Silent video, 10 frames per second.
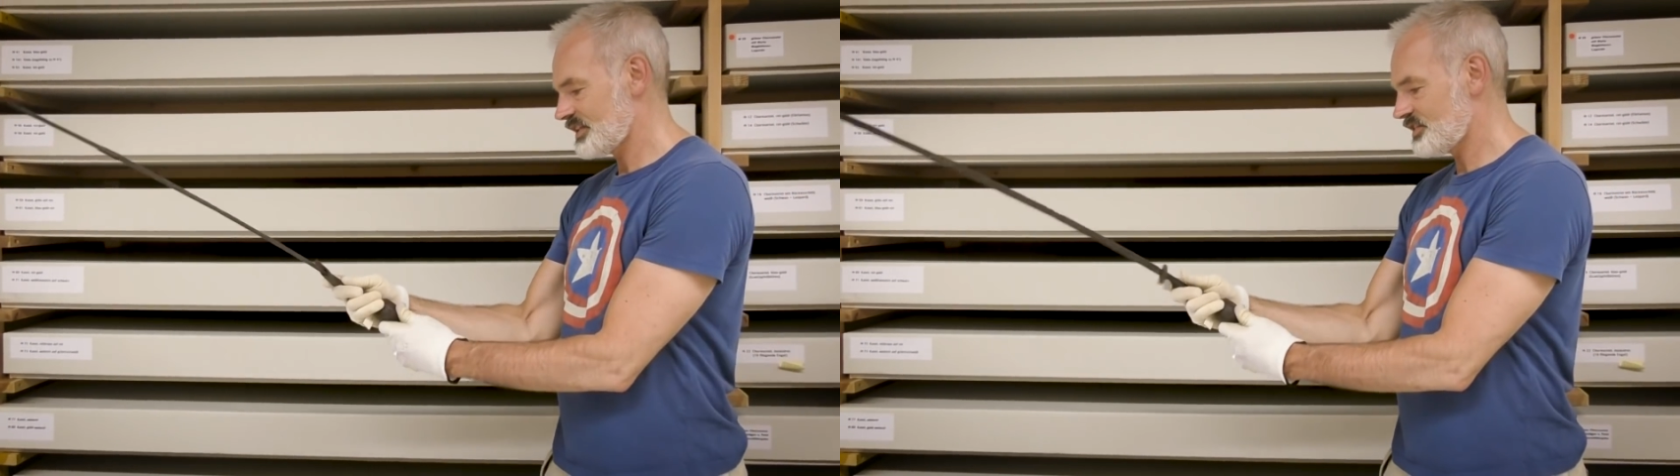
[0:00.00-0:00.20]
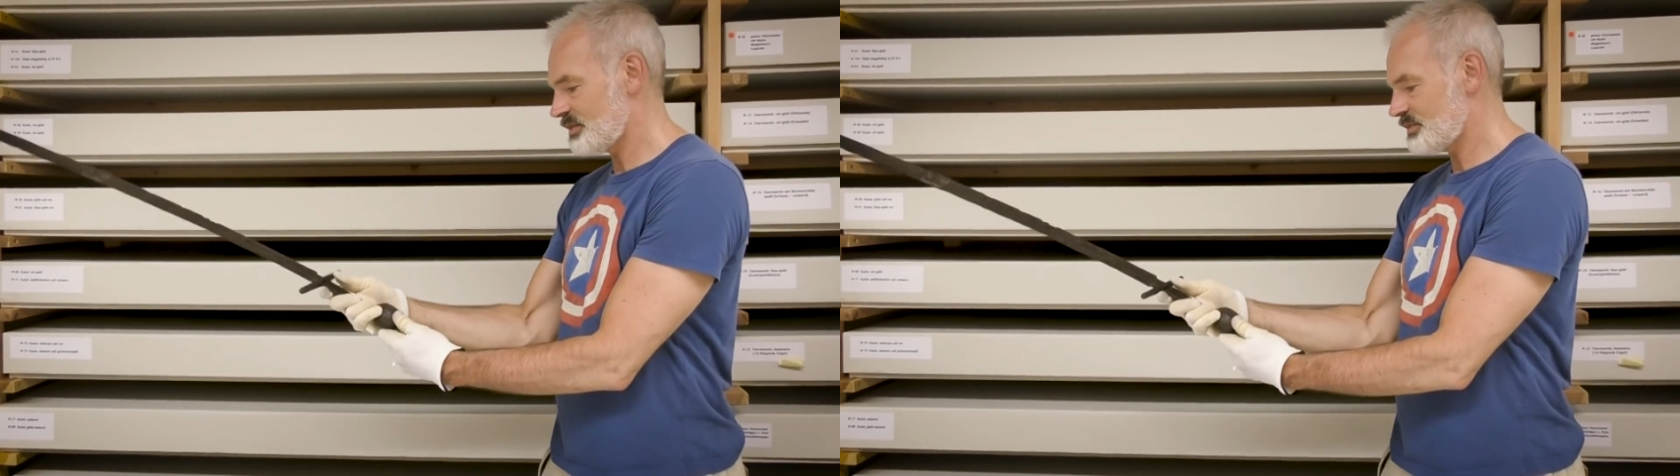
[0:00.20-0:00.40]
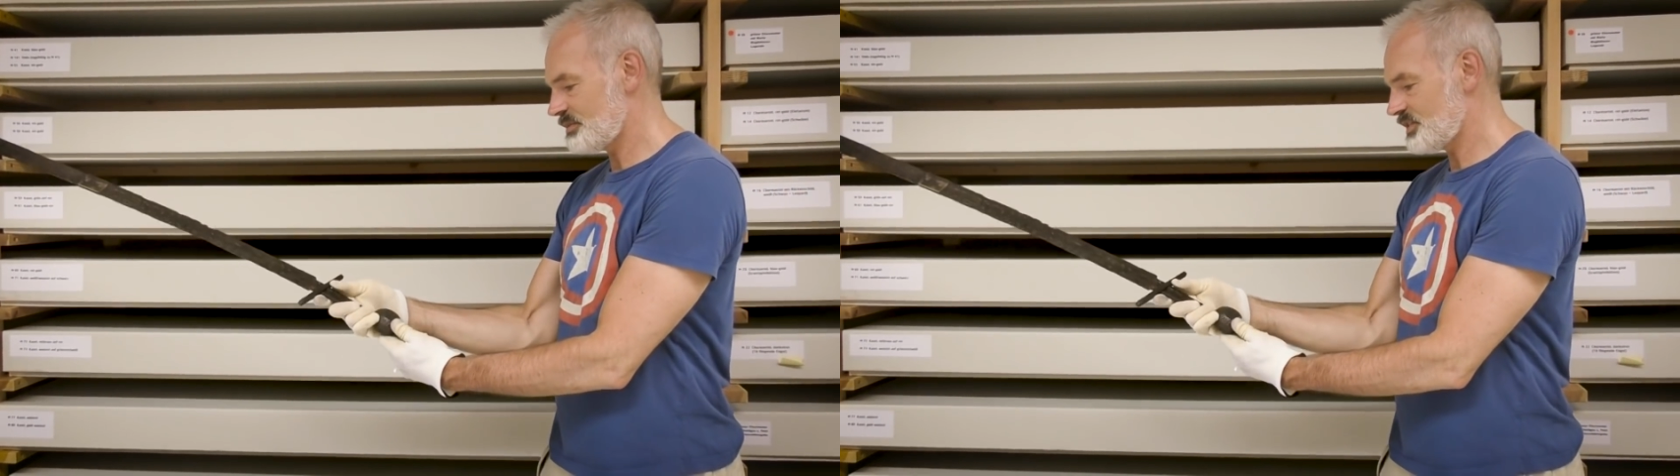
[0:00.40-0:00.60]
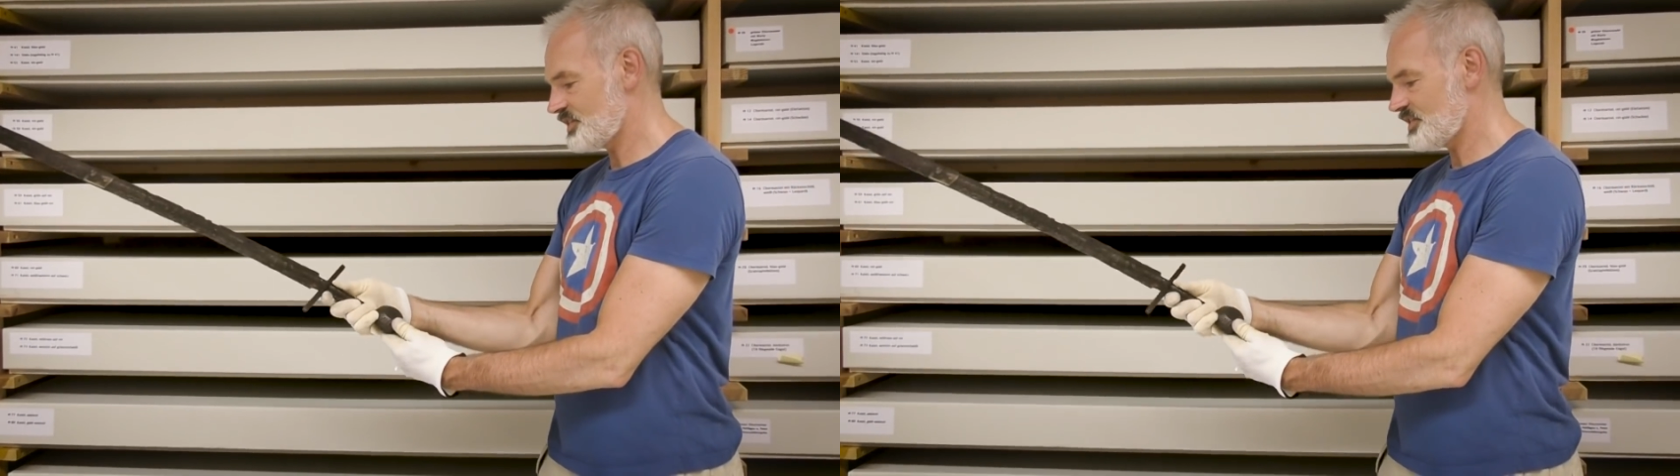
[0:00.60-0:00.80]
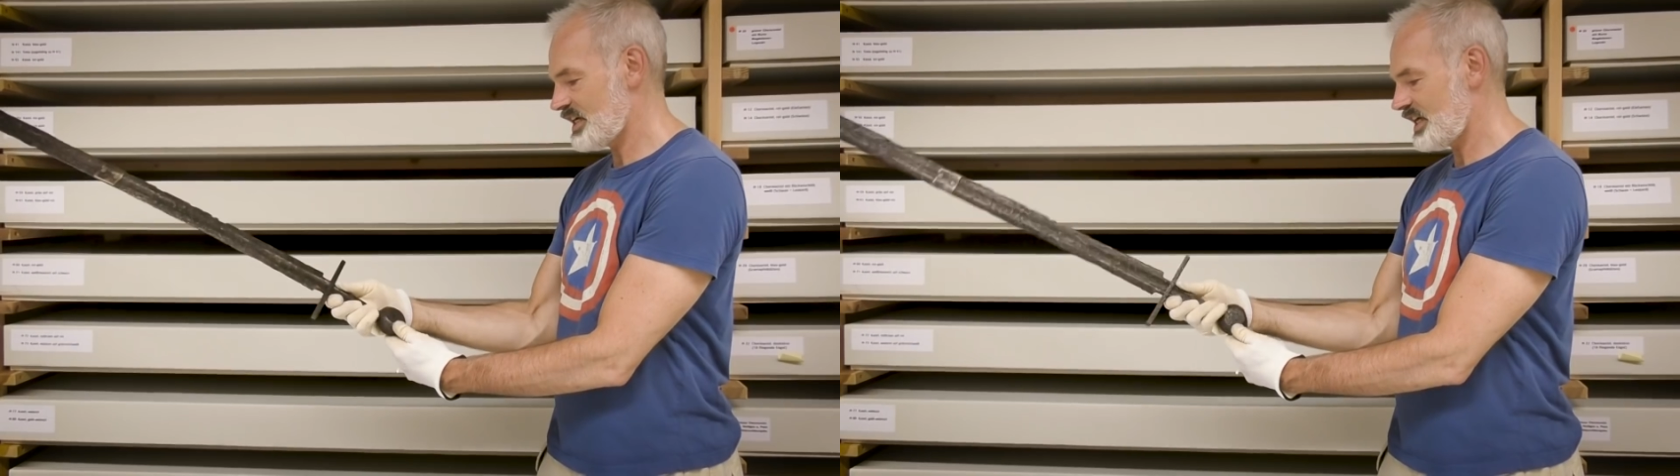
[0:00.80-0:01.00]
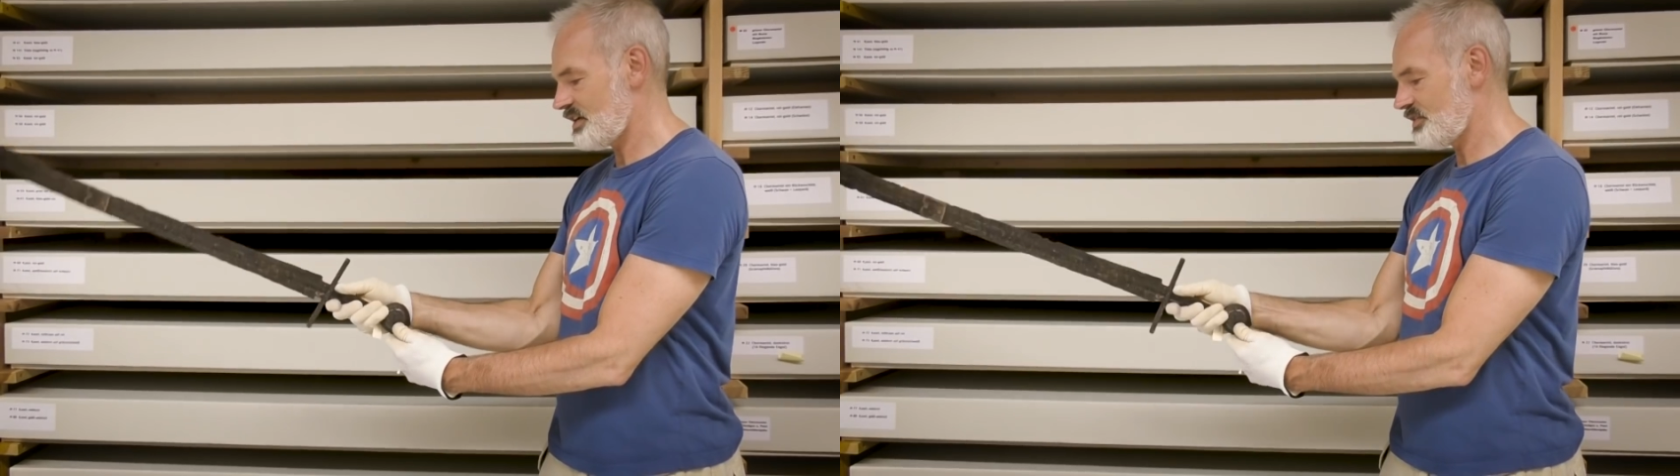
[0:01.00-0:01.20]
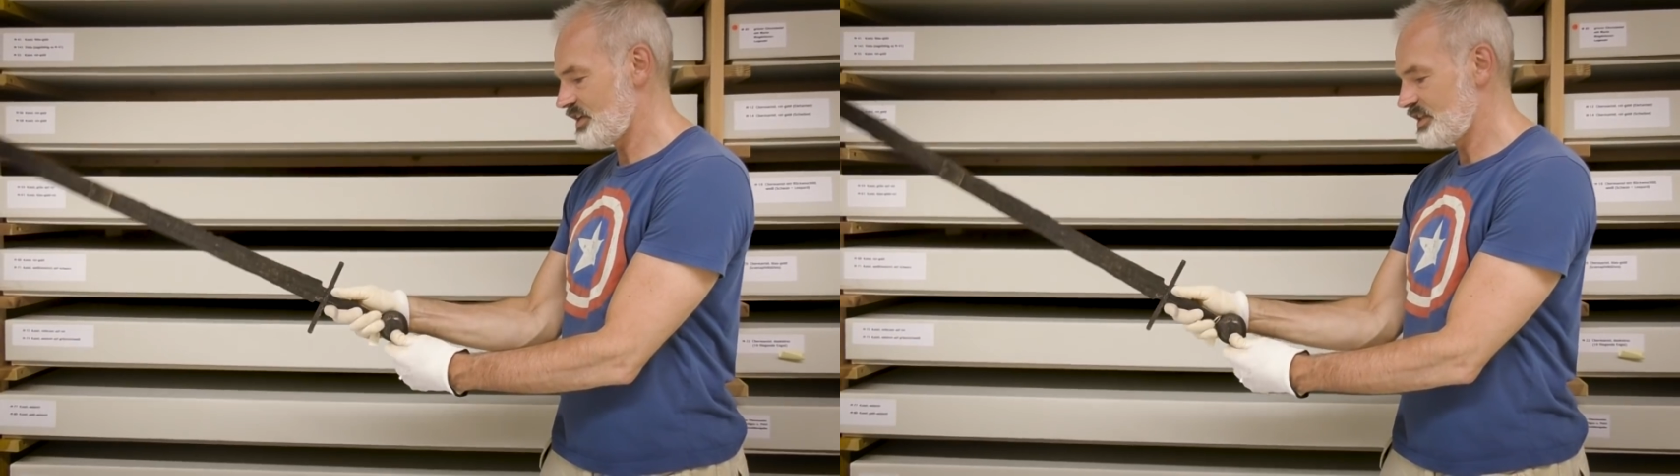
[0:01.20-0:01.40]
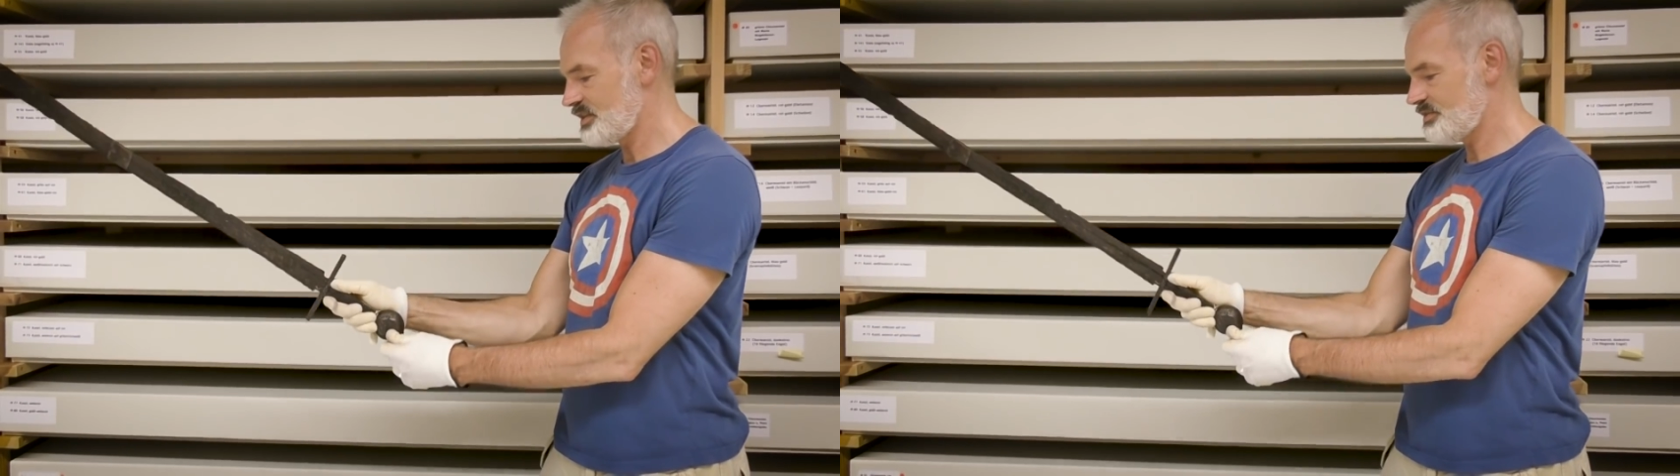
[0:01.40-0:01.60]
sometimes it's
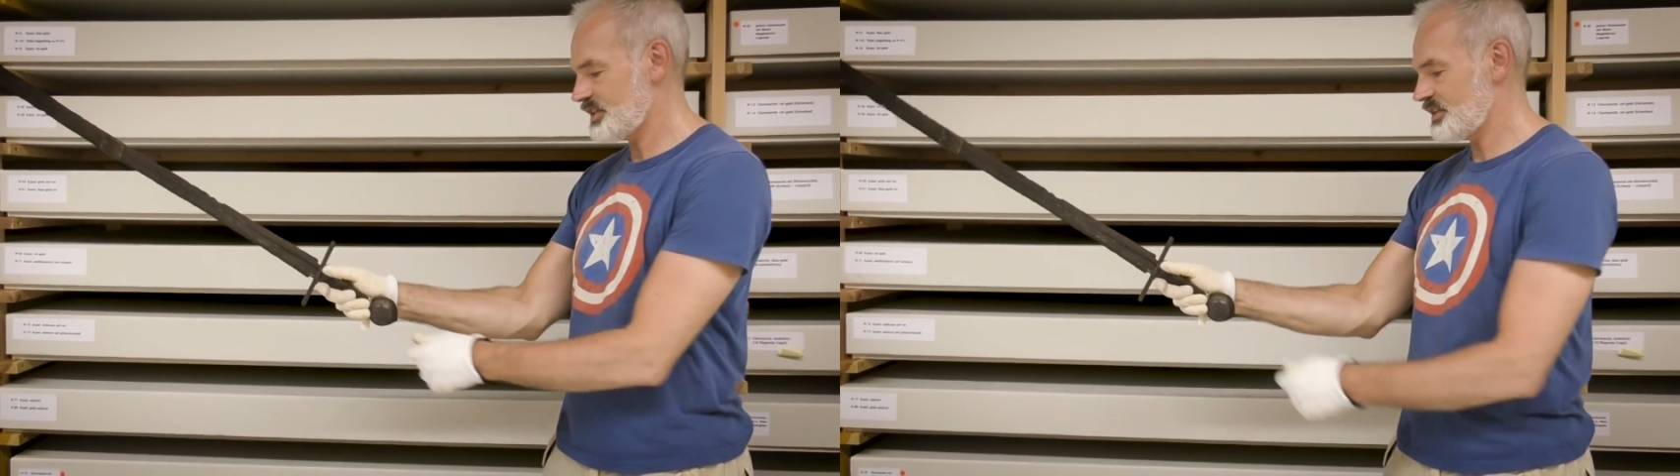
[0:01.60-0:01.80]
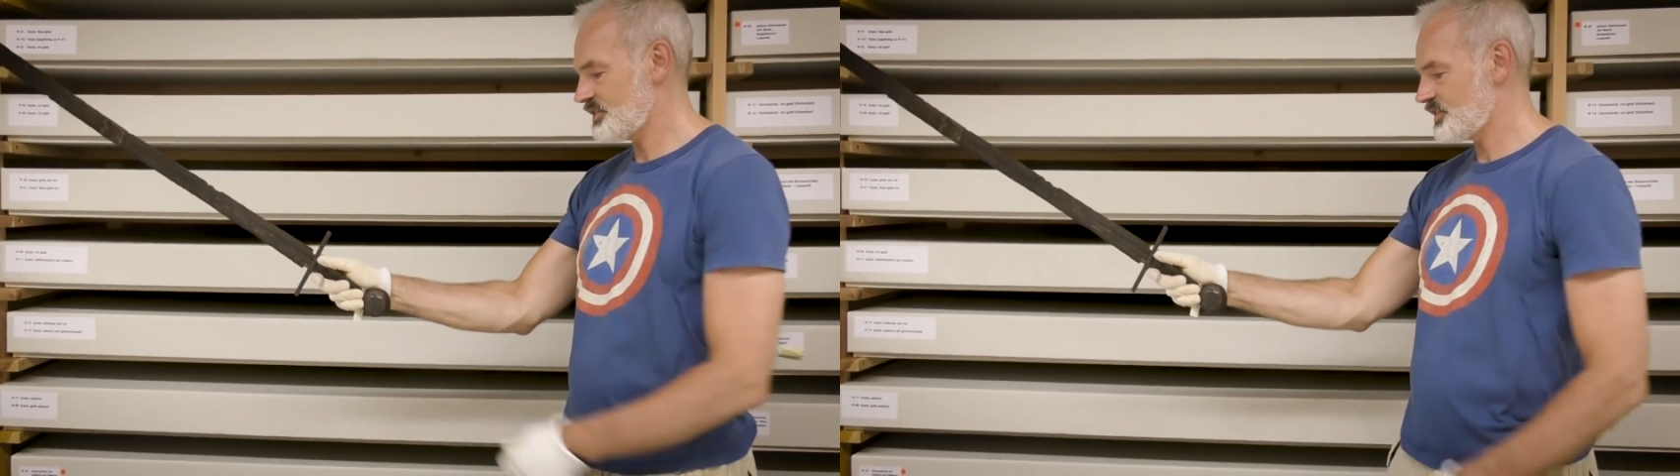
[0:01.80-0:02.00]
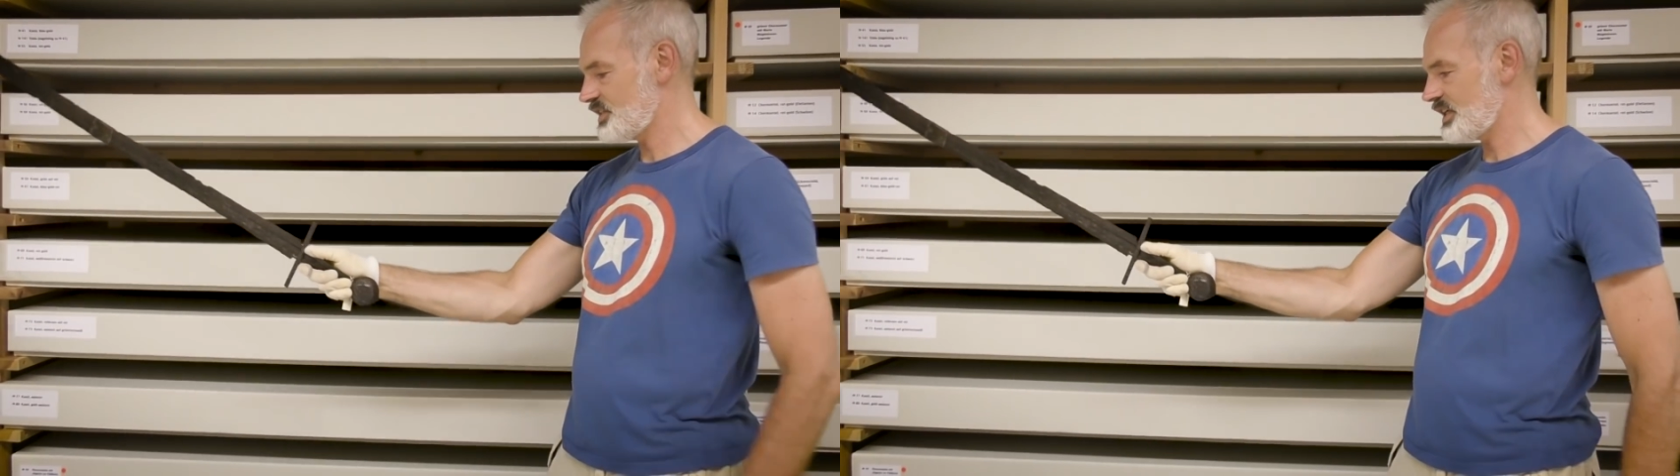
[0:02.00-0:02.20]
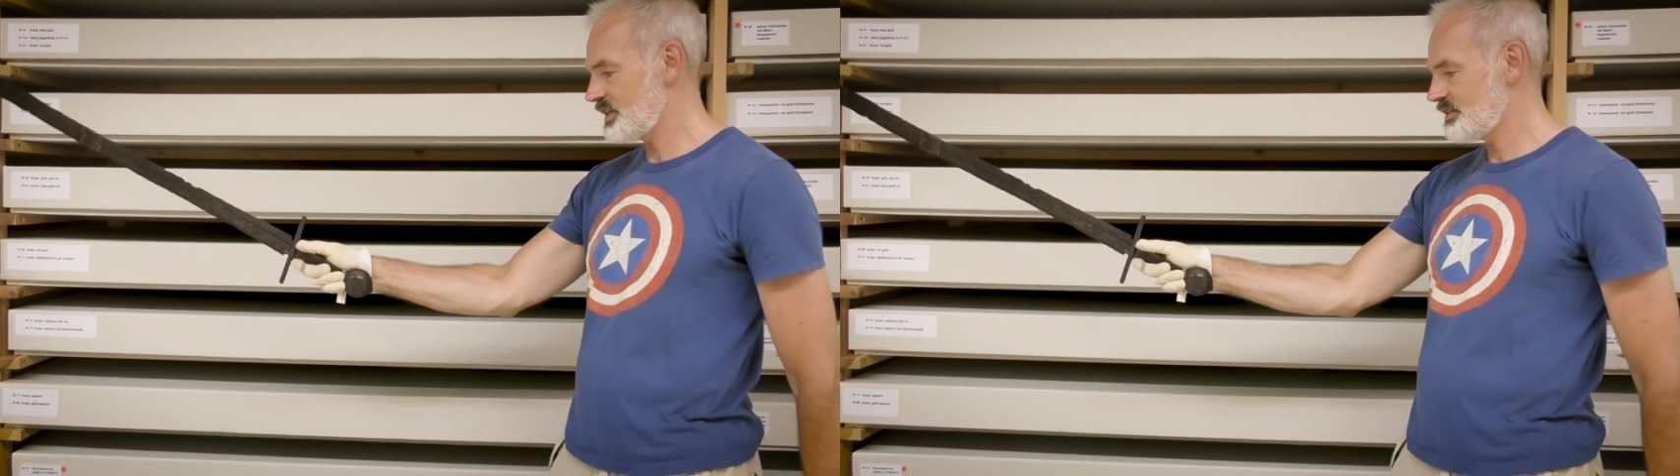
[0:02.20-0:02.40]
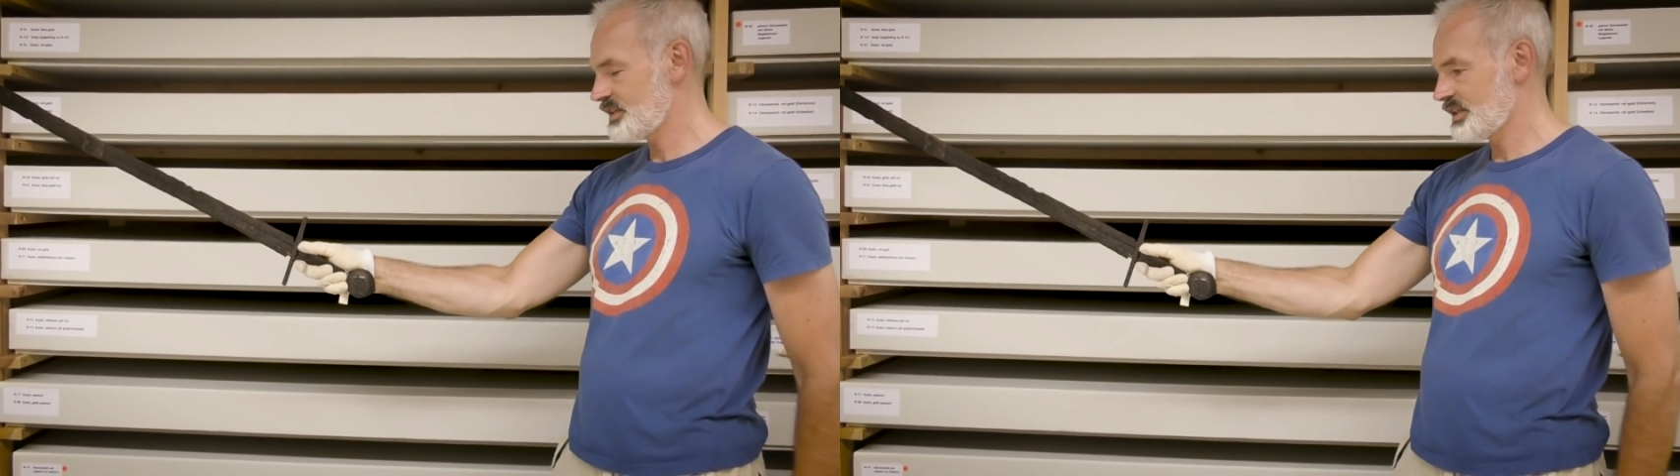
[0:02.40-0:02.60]
really difficult to say.